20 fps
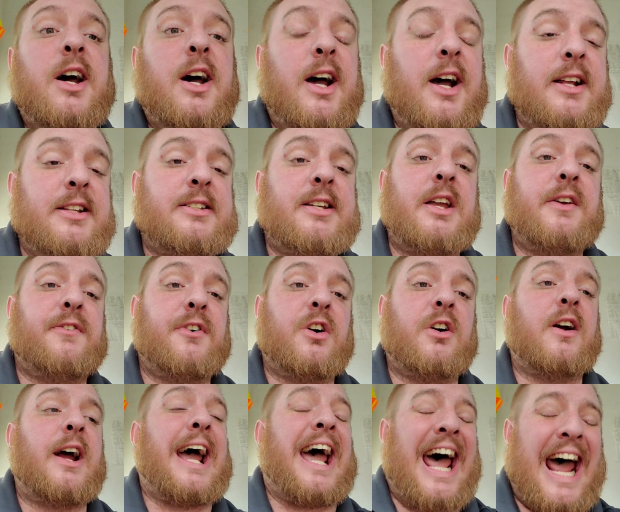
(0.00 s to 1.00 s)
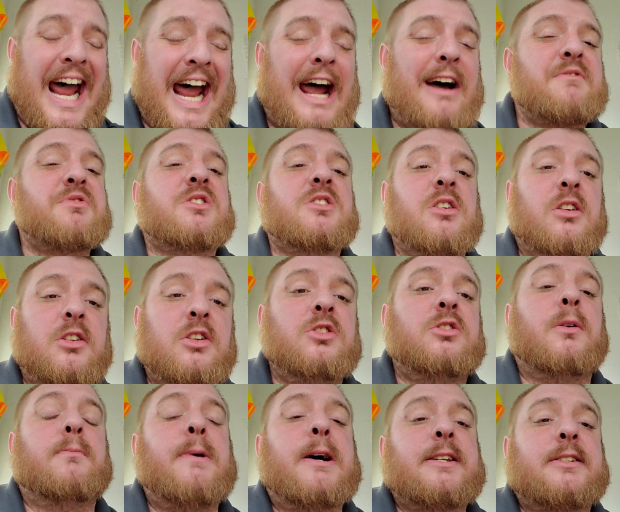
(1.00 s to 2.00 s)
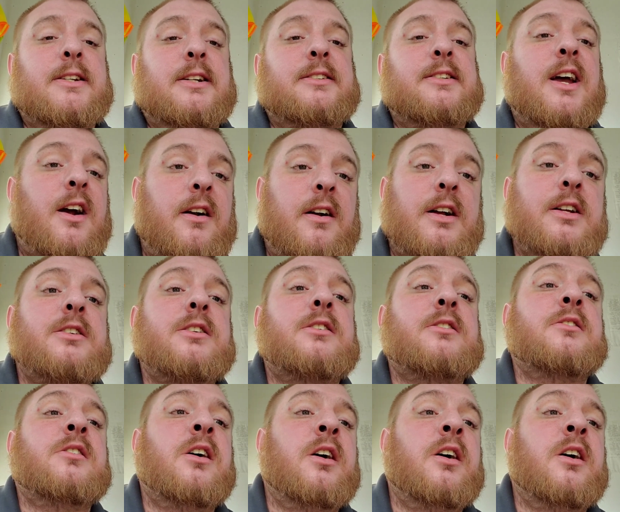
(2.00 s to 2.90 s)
Antifa are absolute domestic terrorists.